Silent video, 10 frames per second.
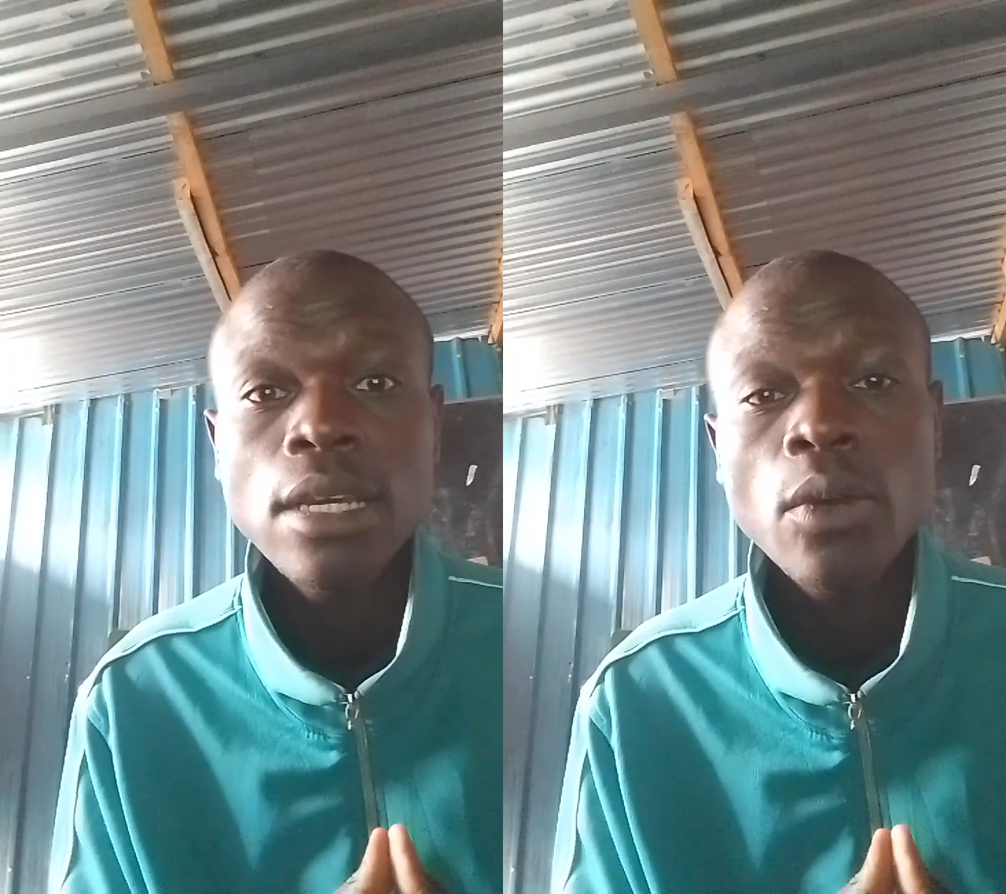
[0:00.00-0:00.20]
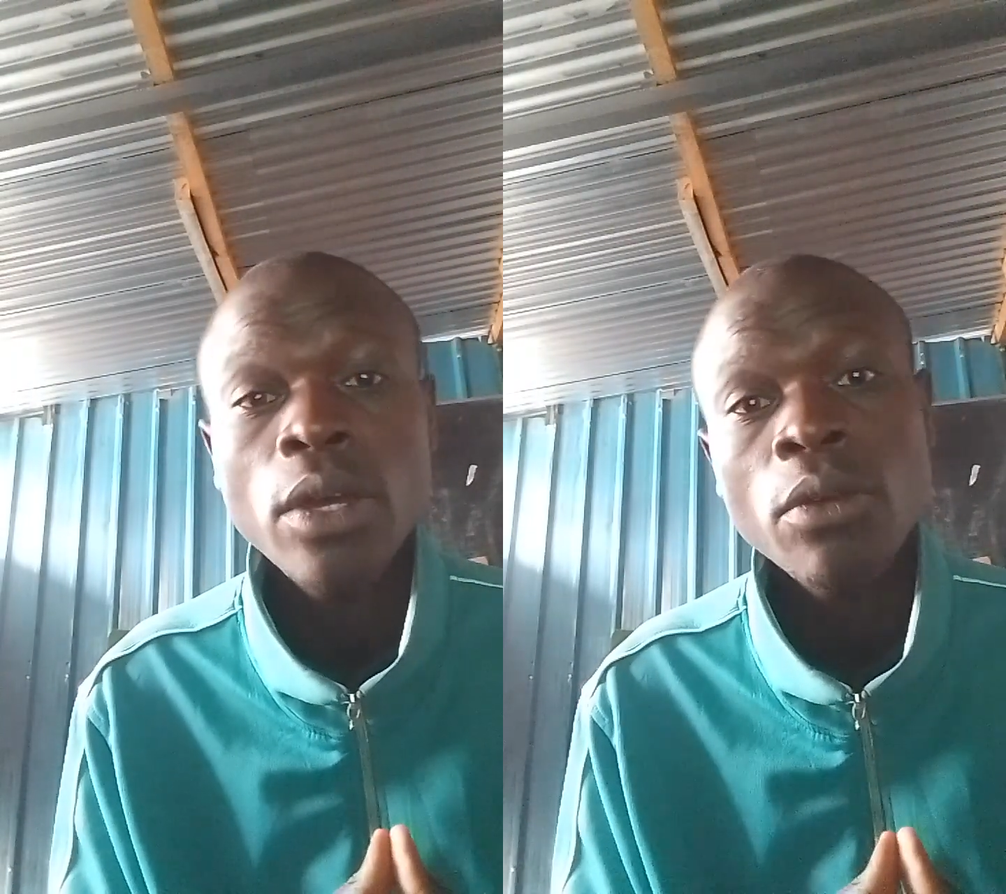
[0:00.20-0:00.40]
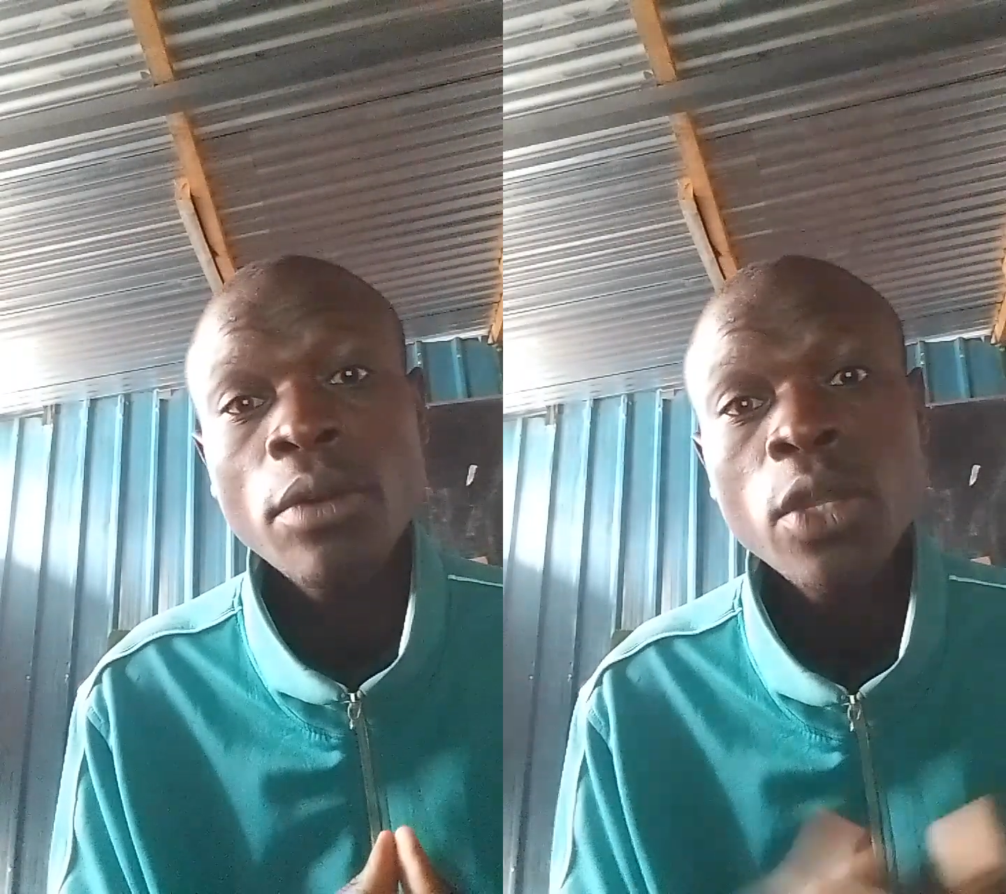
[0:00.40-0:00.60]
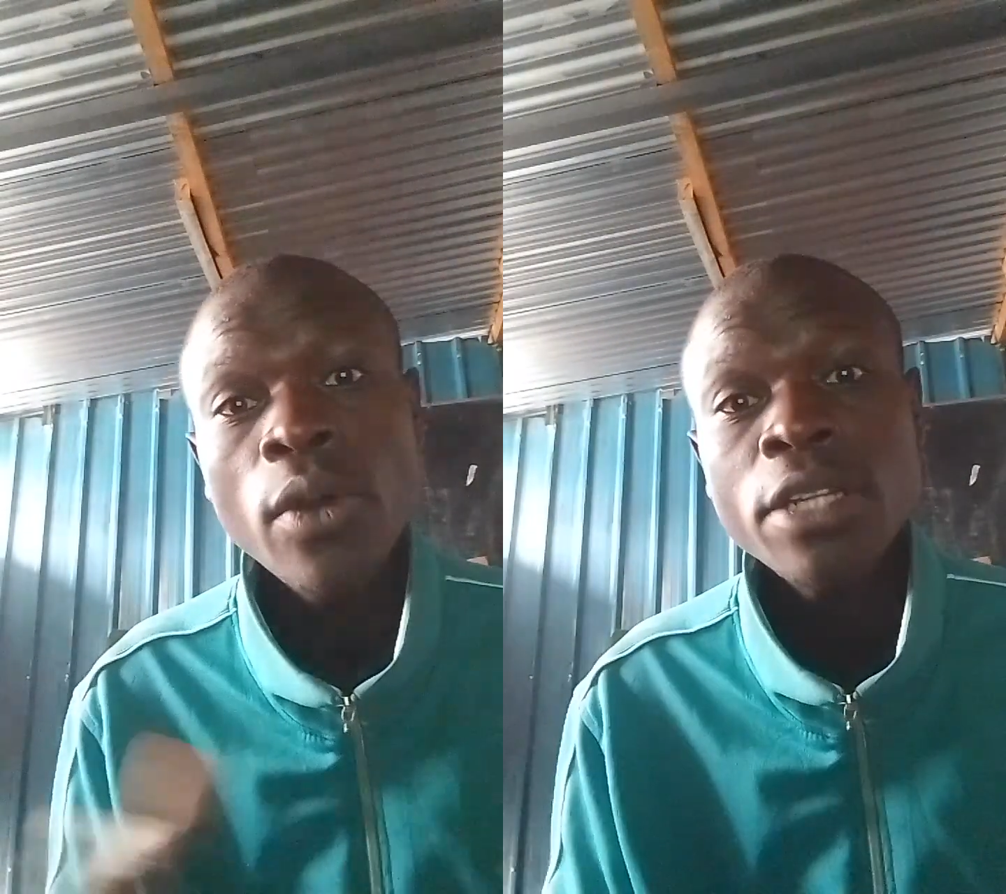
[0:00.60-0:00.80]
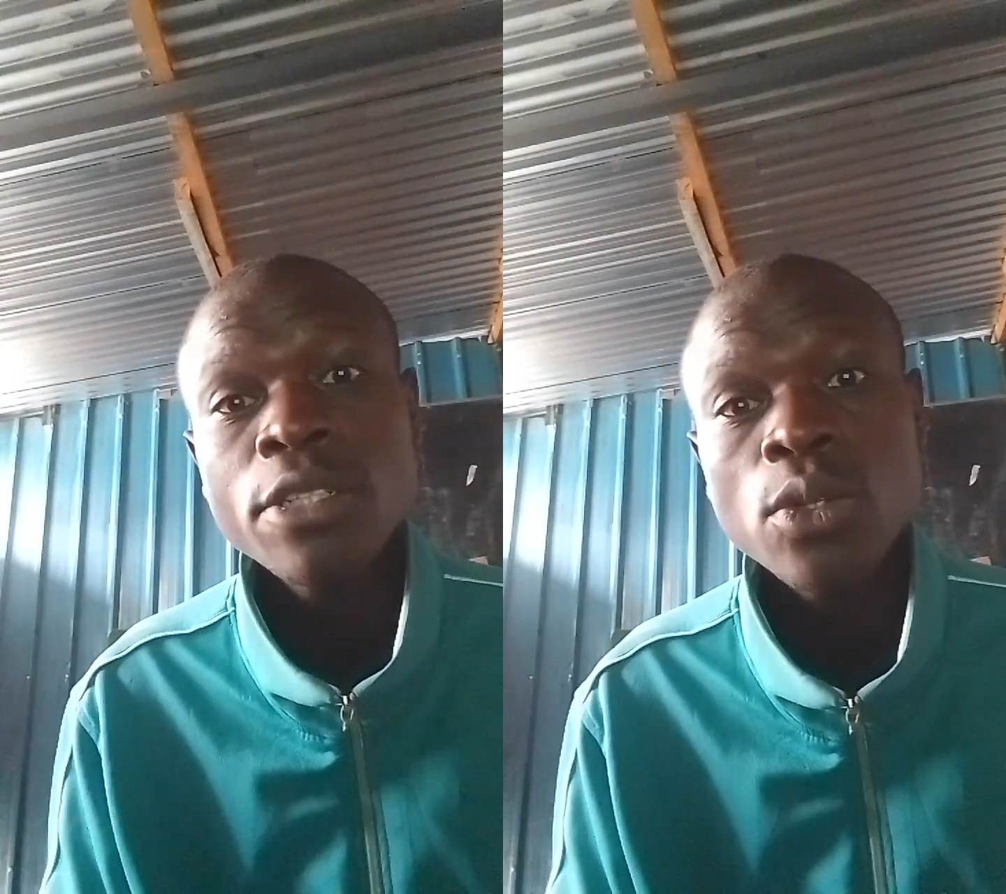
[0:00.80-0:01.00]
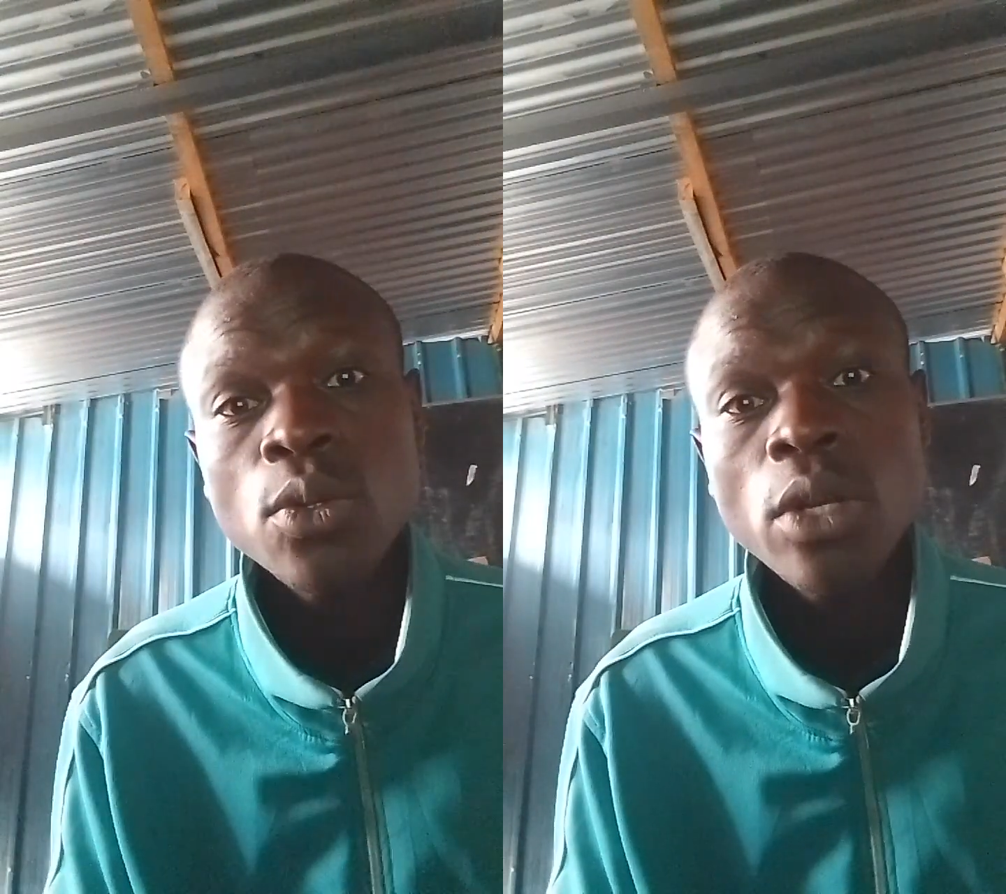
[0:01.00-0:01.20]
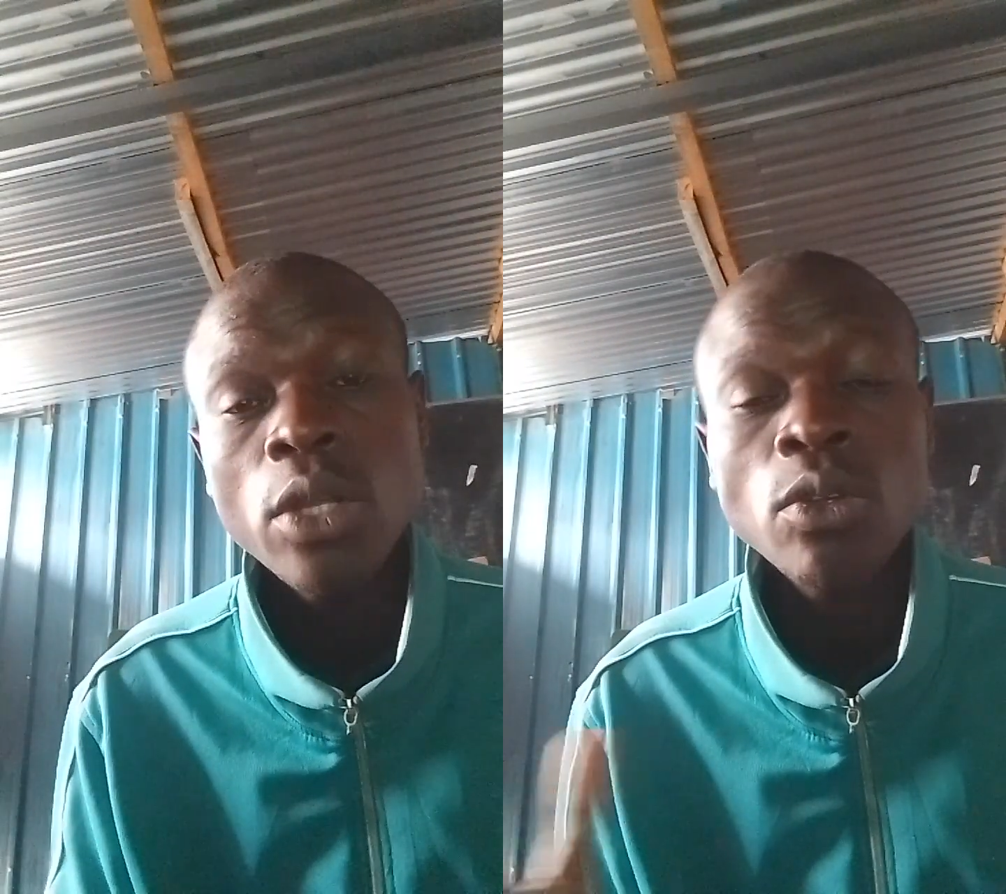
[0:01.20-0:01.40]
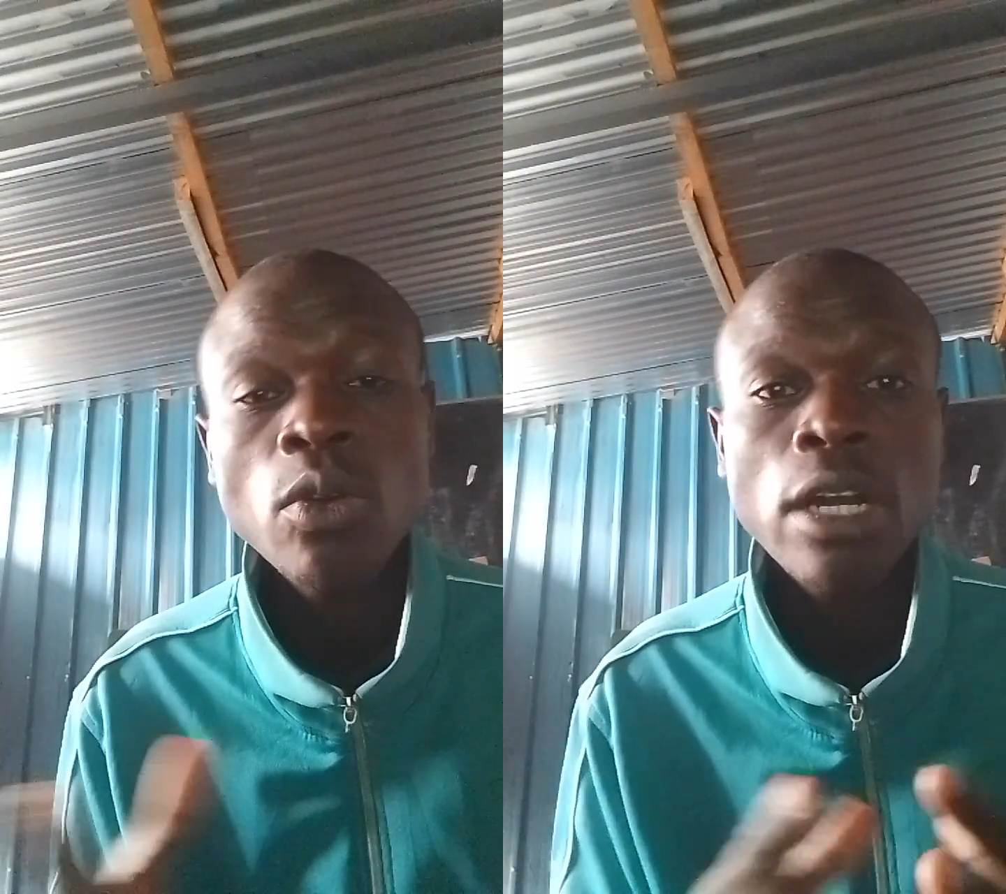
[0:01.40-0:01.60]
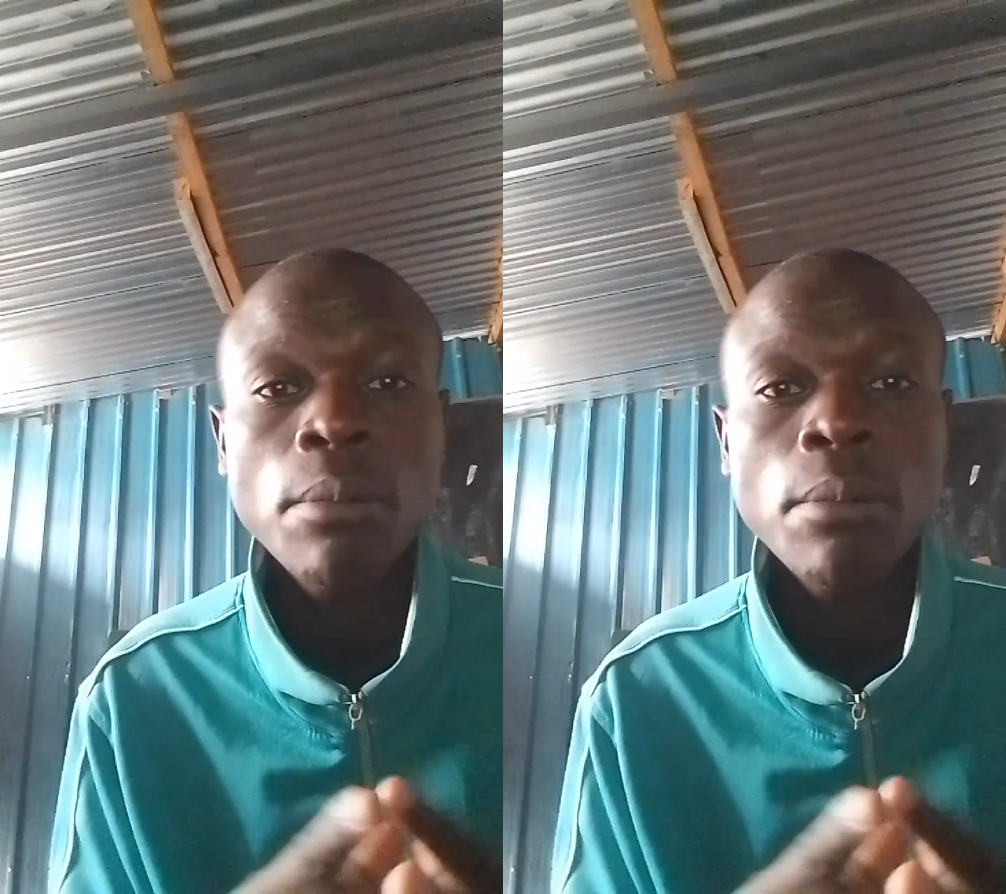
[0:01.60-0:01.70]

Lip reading: when you were in school, you talk